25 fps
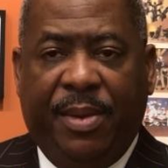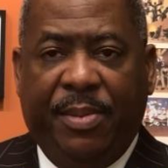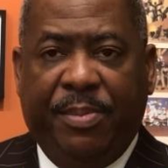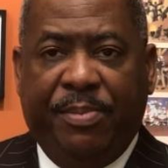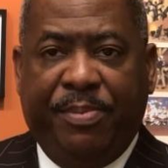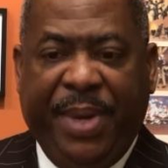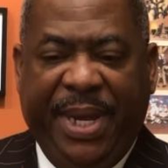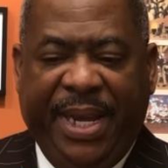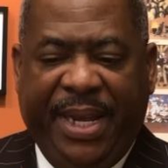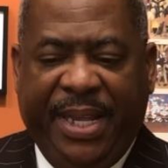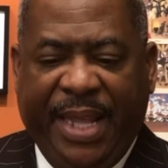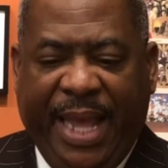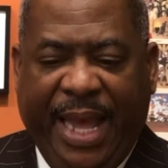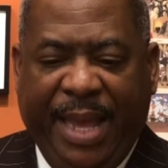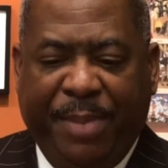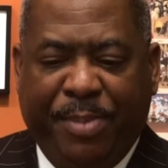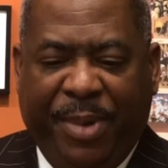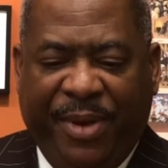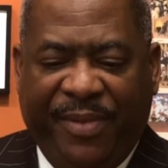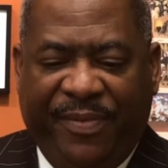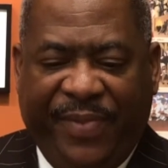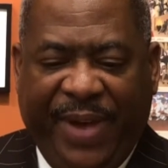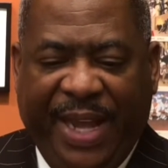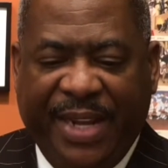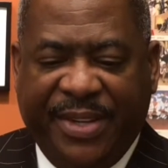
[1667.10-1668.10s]
being a
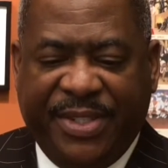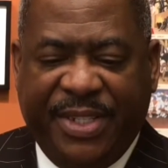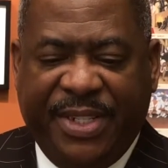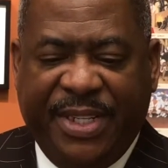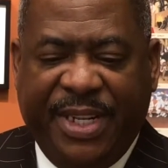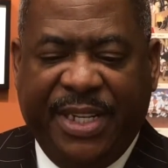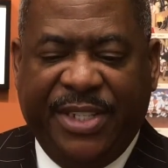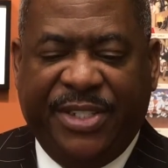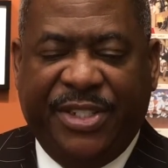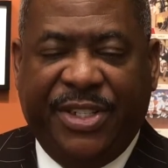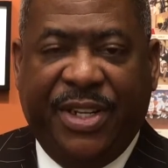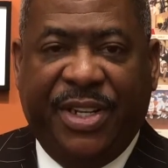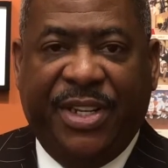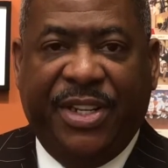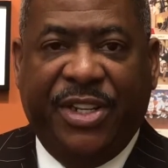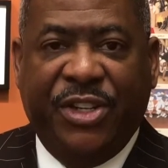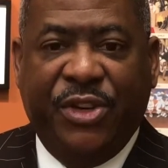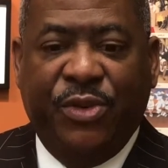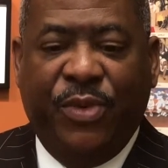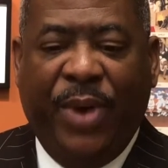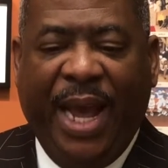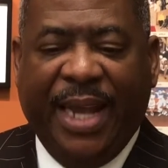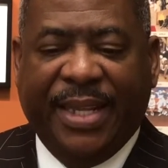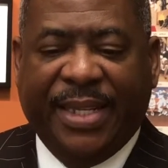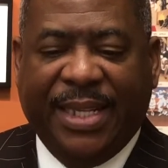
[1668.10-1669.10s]
perfectionist,
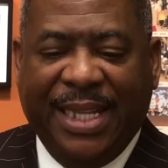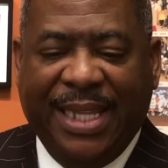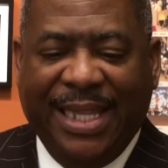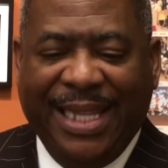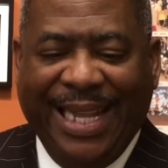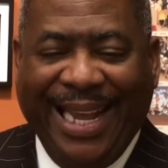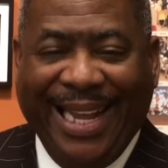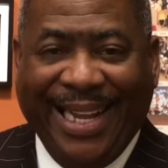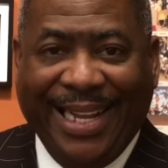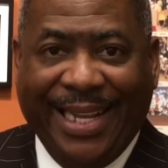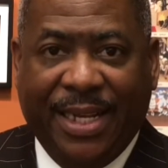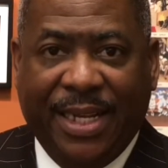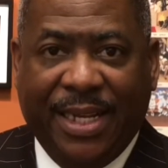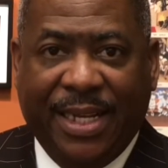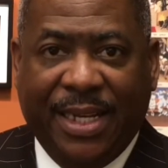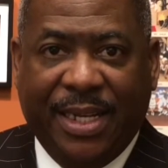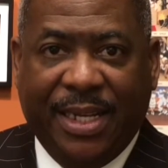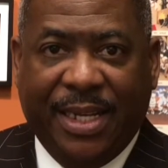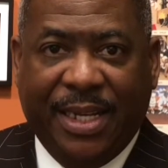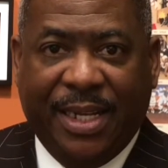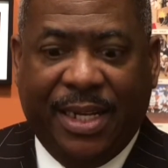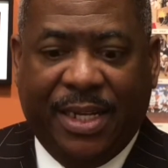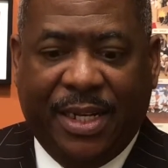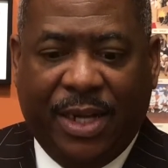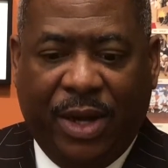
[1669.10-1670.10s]
you have to let
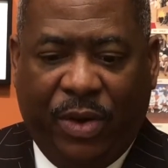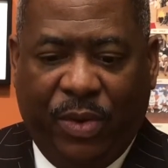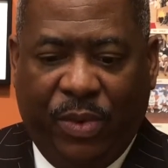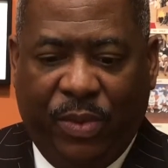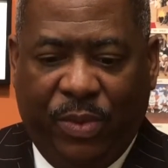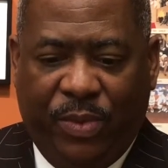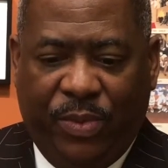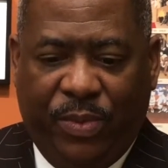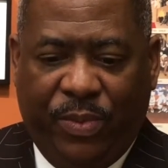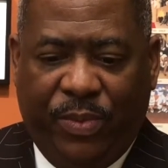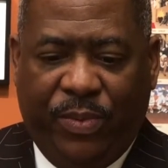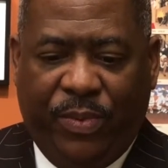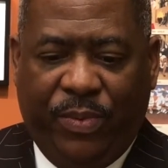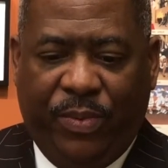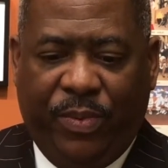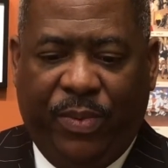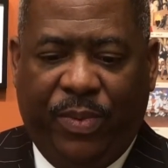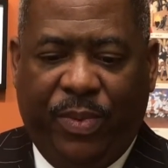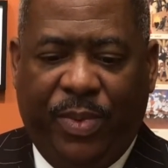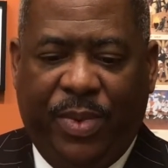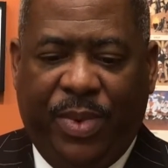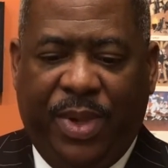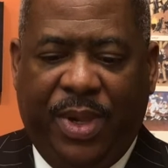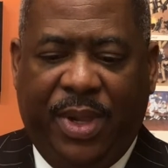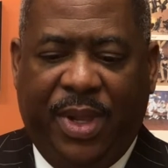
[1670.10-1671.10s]
go.
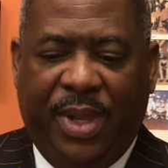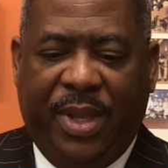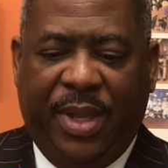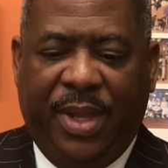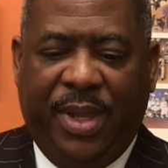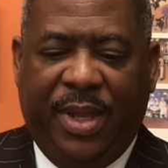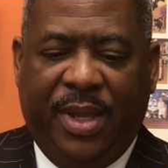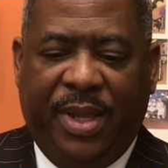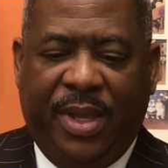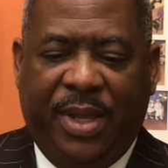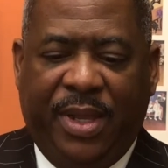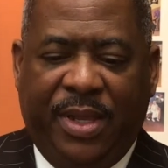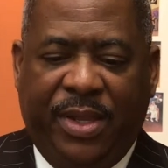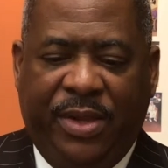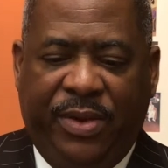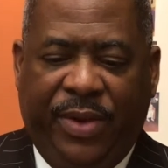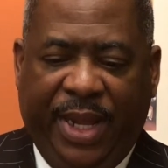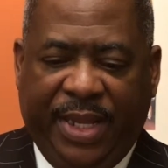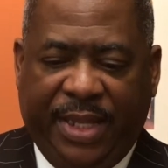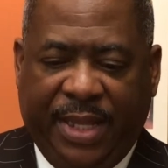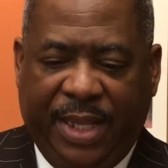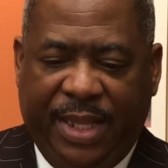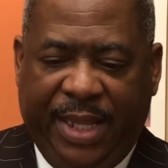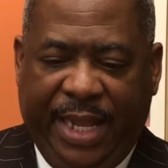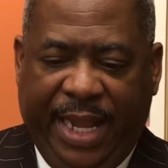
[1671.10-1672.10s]
You
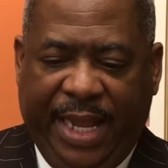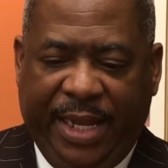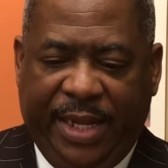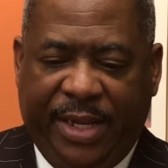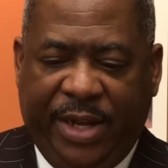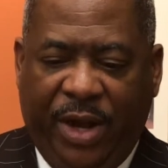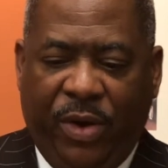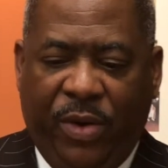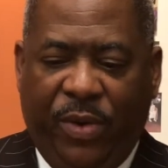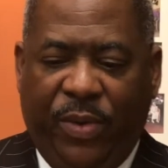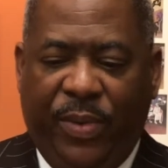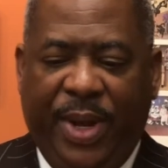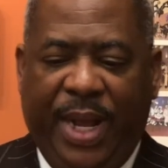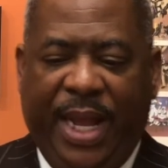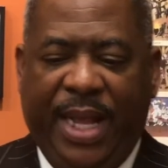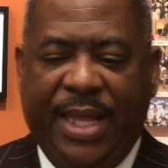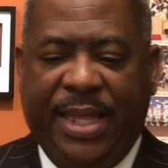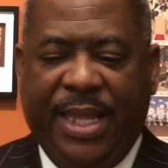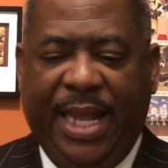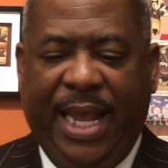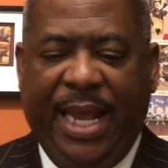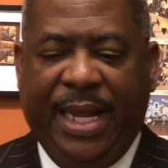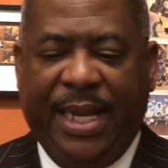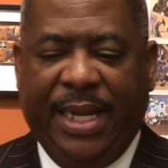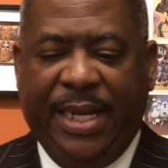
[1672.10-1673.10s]
have to let go and
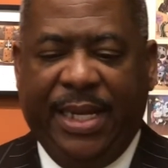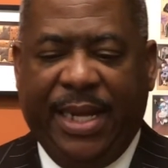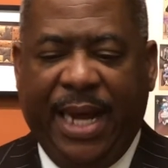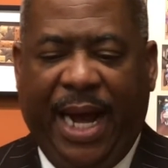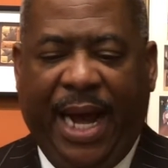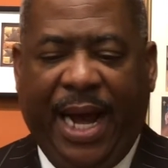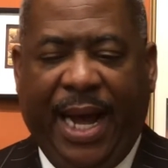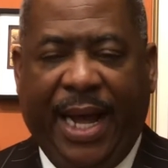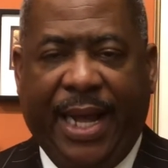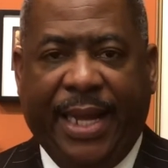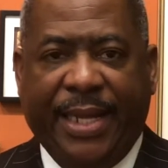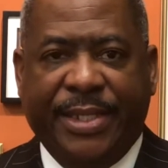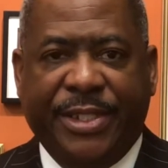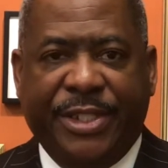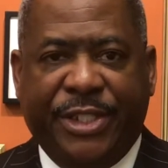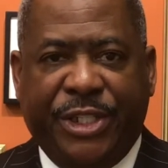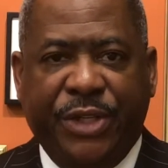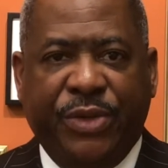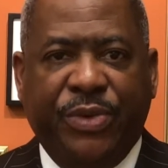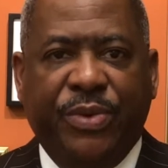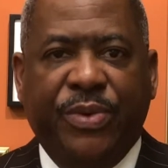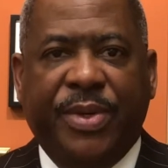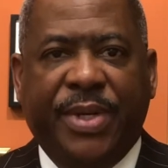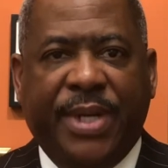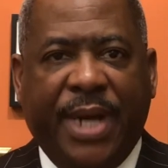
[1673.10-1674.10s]
let God
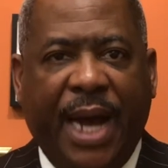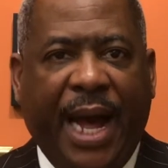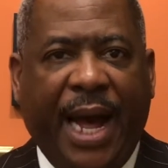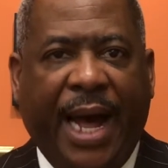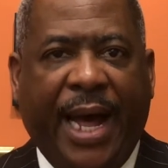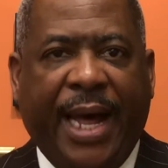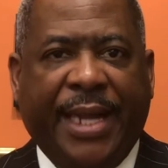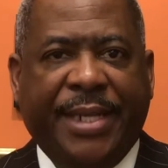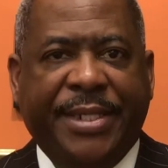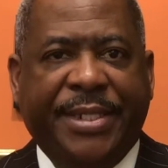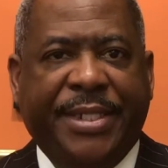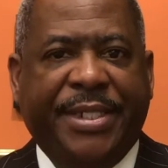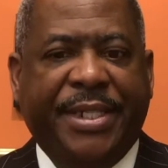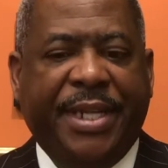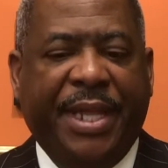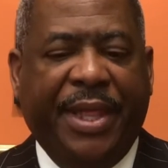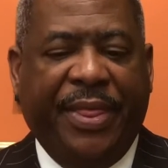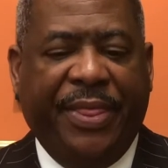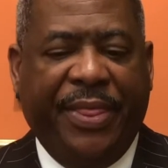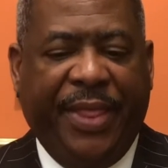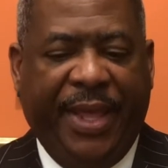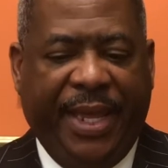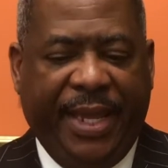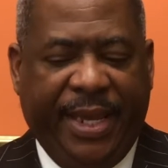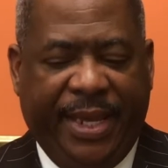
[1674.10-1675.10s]
do God's
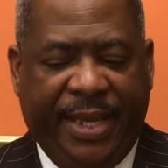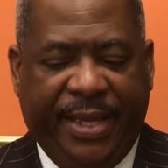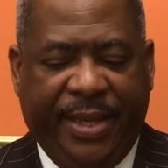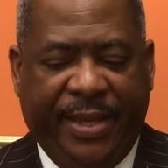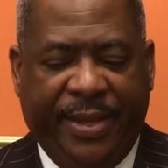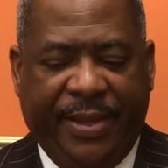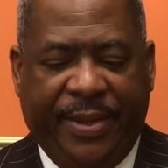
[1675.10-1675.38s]
thing.